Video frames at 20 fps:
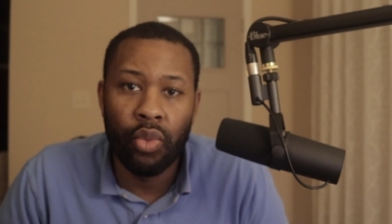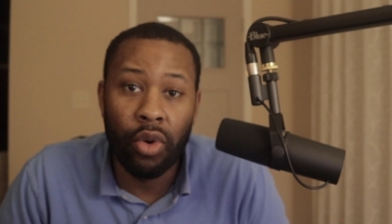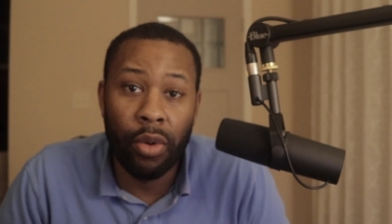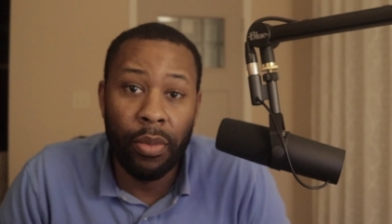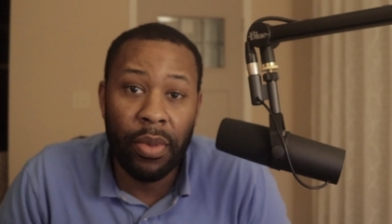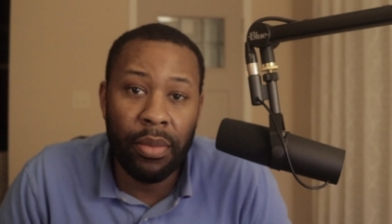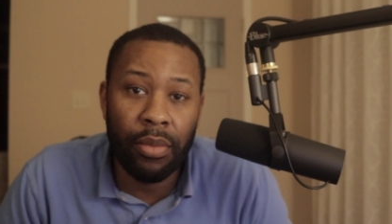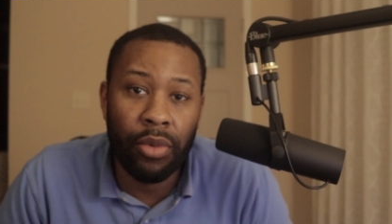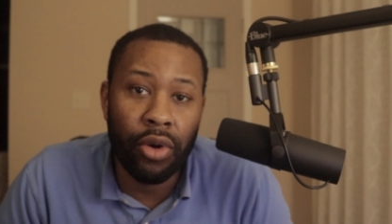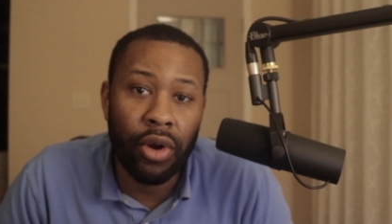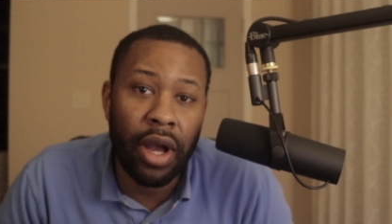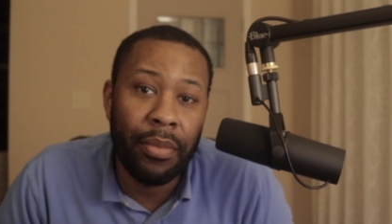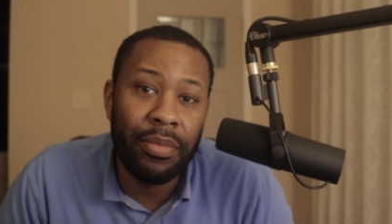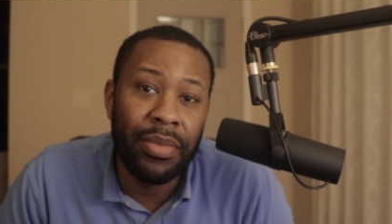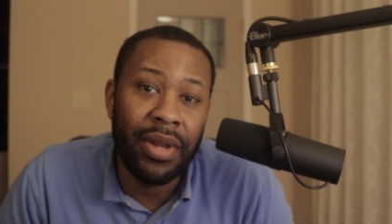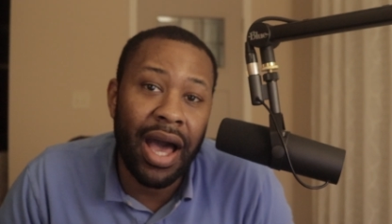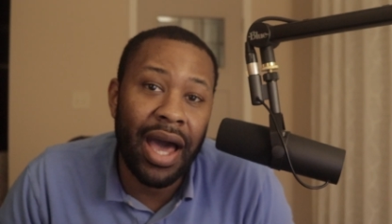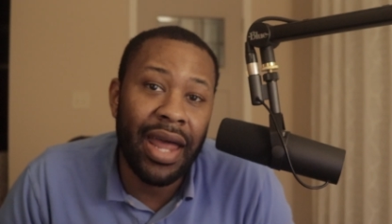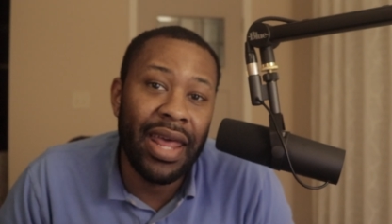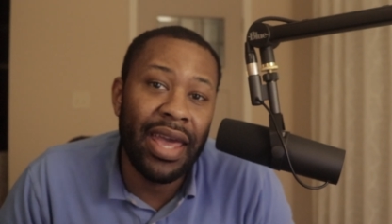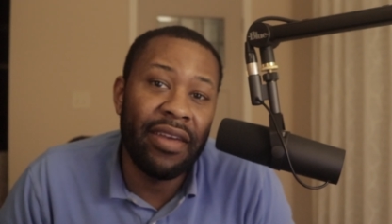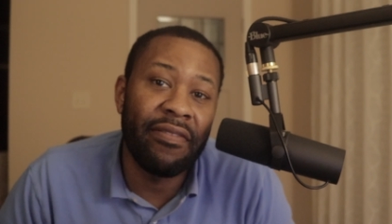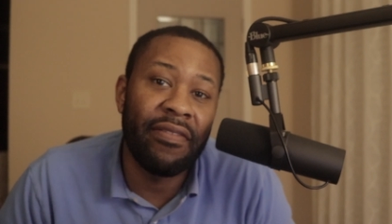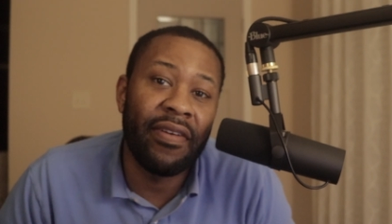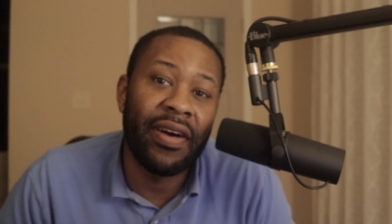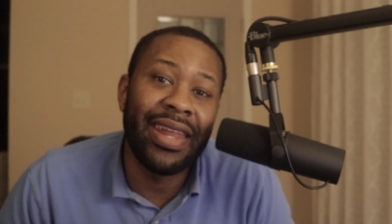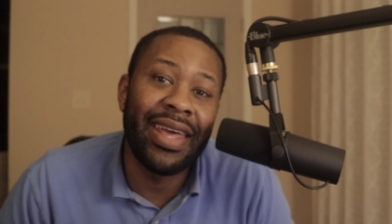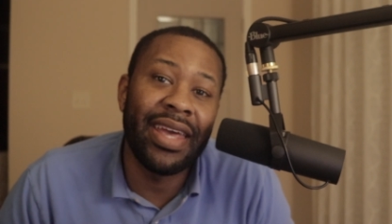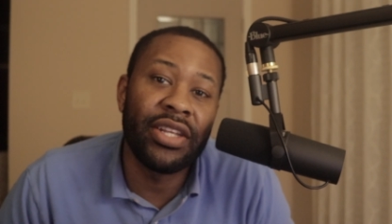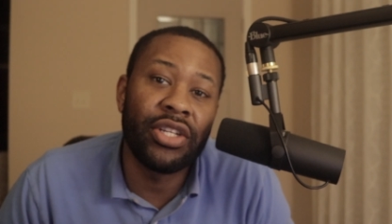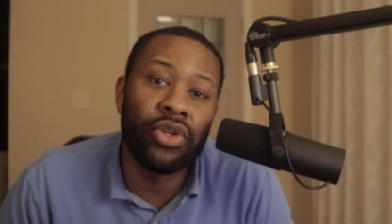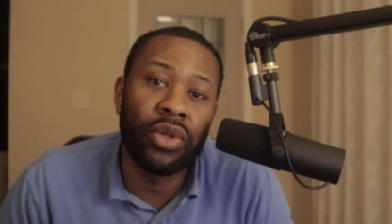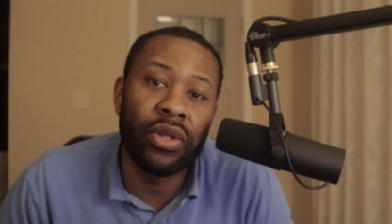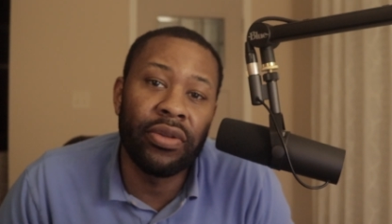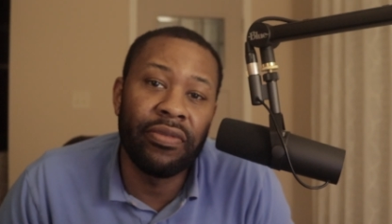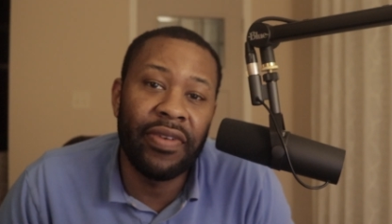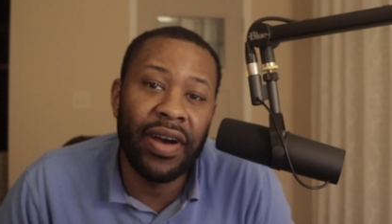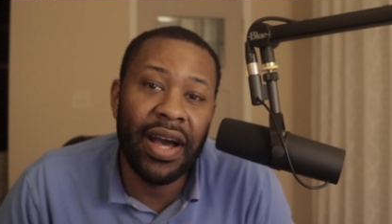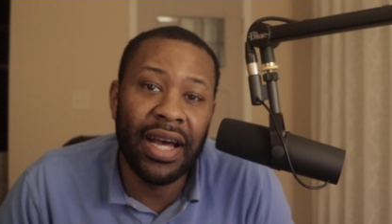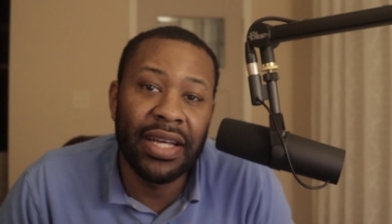Remember, I'm not a financial
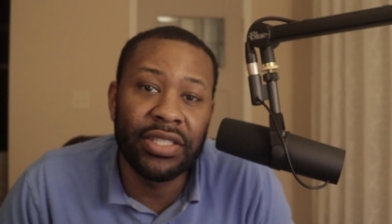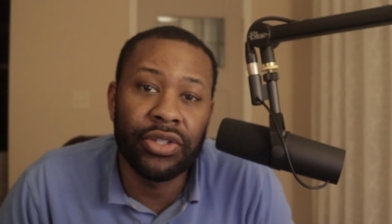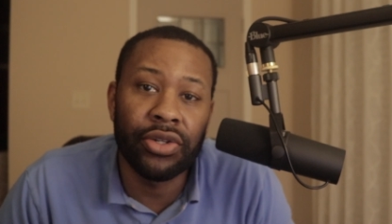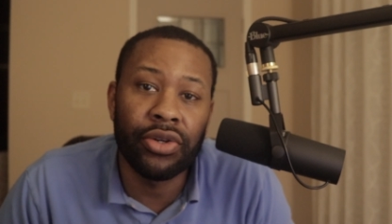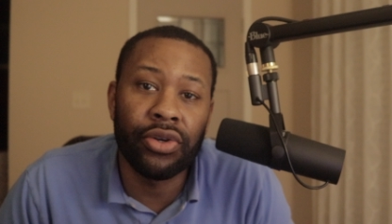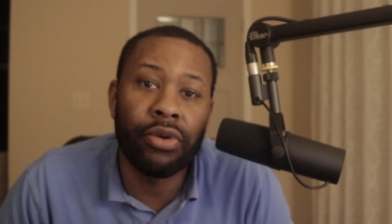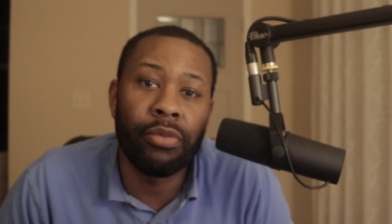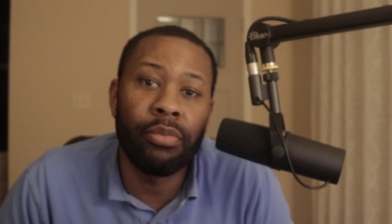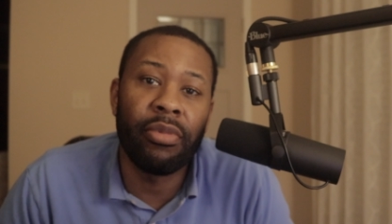advisor.